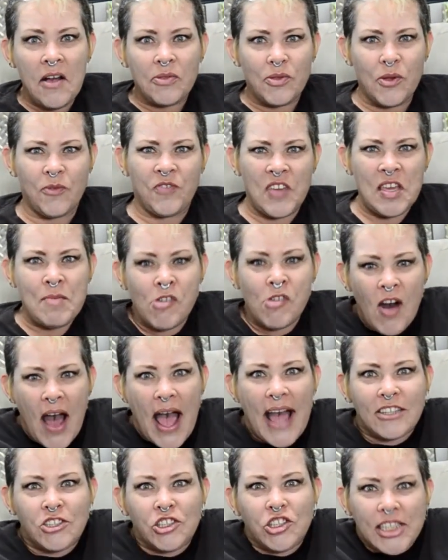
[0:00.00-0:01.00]
The female
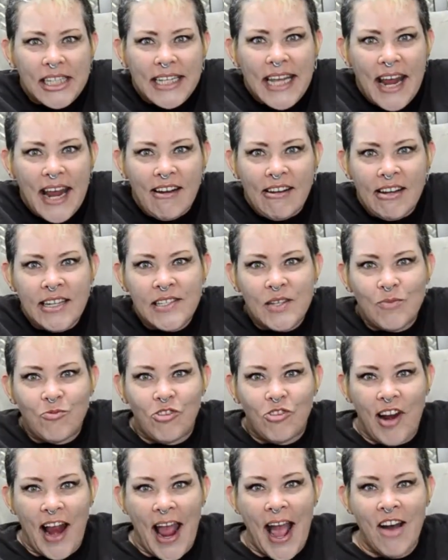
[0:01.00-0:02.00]
actually carries them
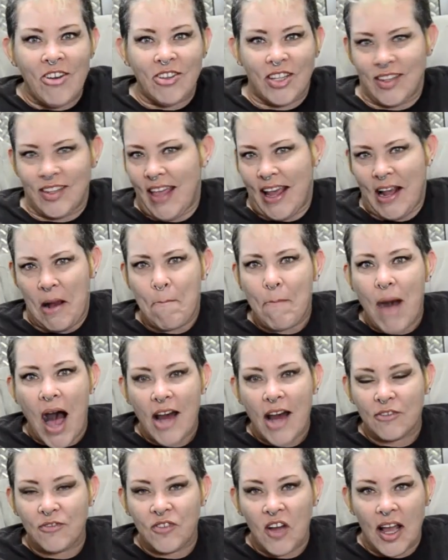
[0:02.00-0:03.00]
around in like a
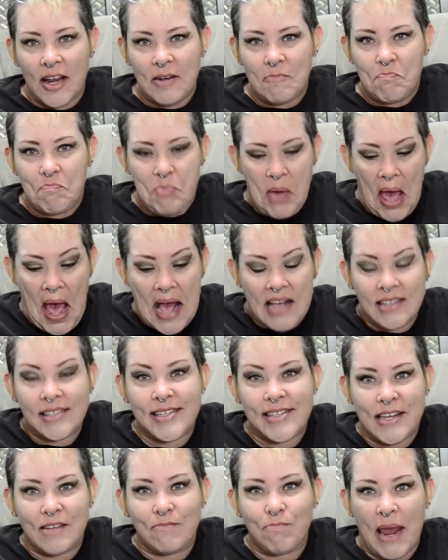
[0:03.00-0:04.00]
modified
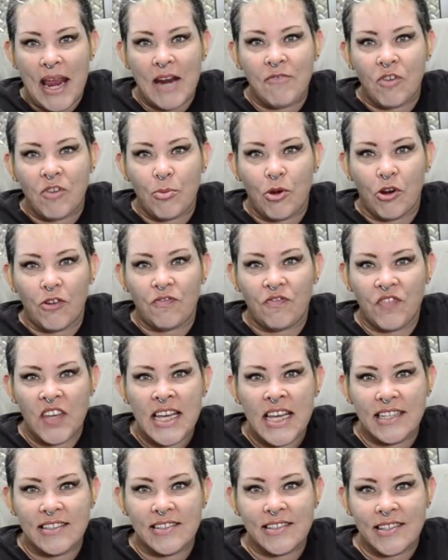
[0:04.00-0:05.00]
basket made from her
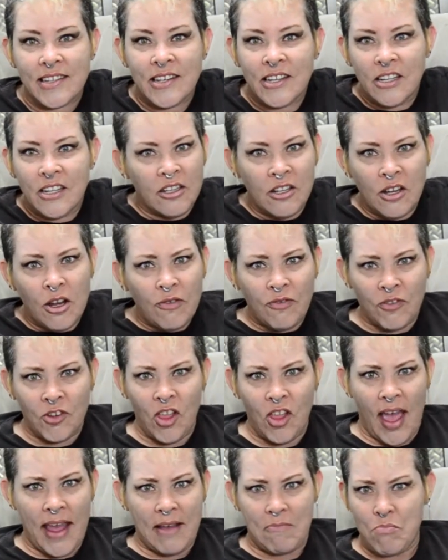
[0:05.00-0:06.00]
fins for
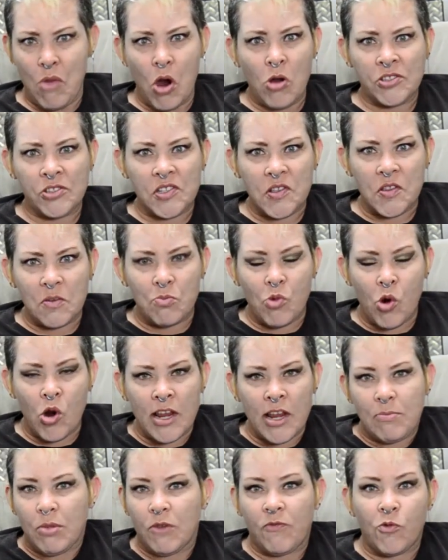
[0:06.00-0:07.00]
like most of the
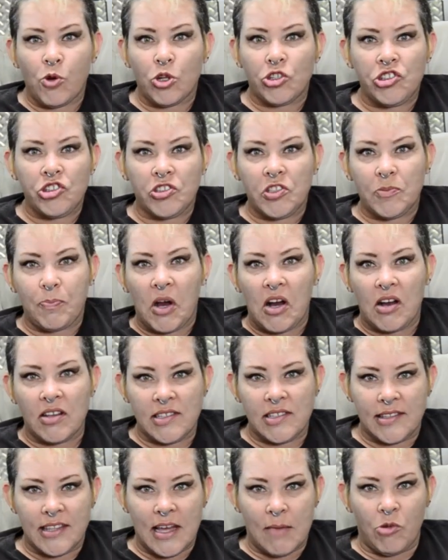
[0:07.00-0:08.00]
morning before she'll
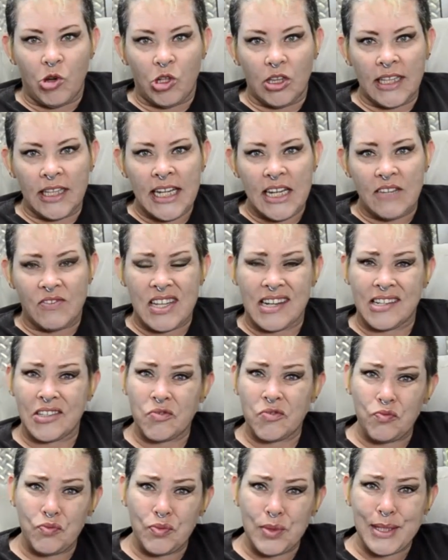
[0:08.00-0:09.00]
deposit them on leaves, and
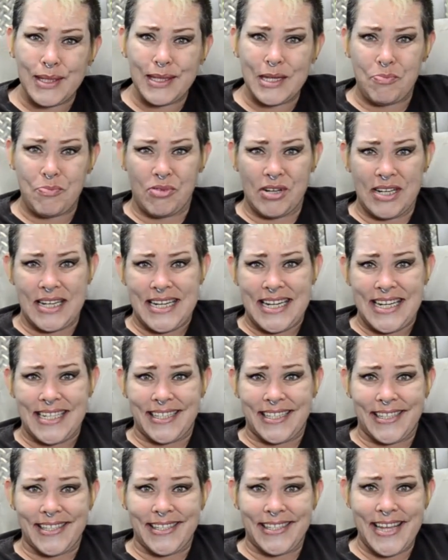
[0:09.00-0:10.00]
it's really pretty
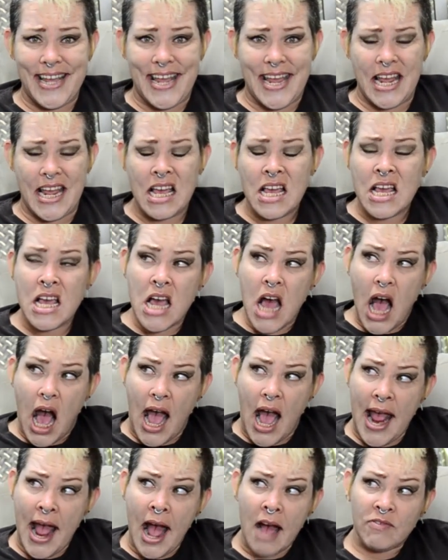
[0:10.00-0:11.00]
neat to see.
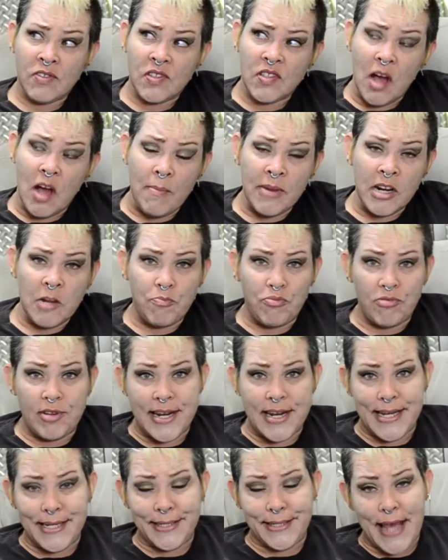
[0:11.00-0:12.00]
I have some in a
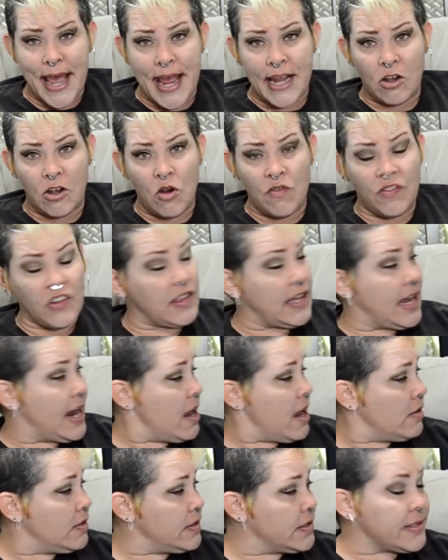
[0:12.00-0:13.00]
breeding tank over
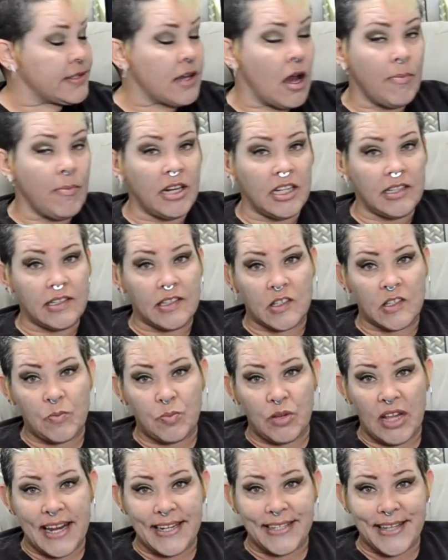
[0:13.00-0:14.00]
there and some in a
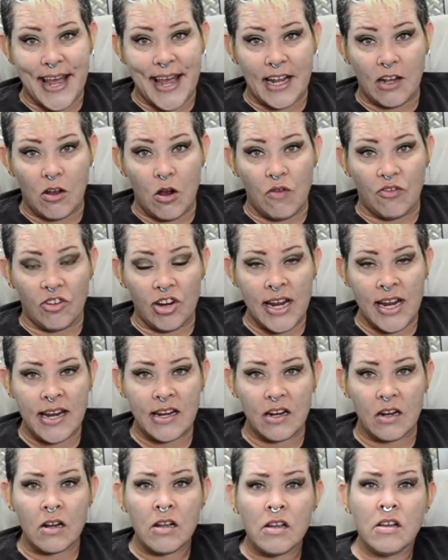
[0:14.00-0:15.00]
display tank over
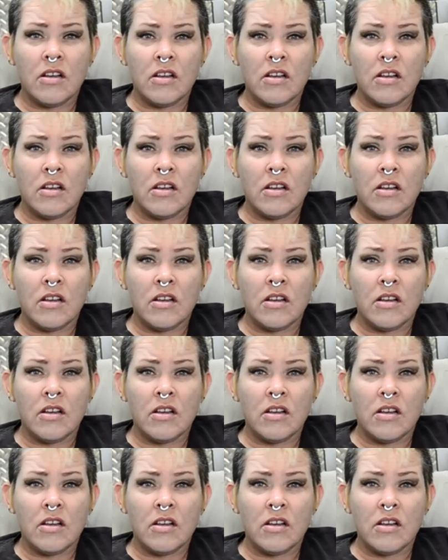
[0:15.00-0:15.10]
here,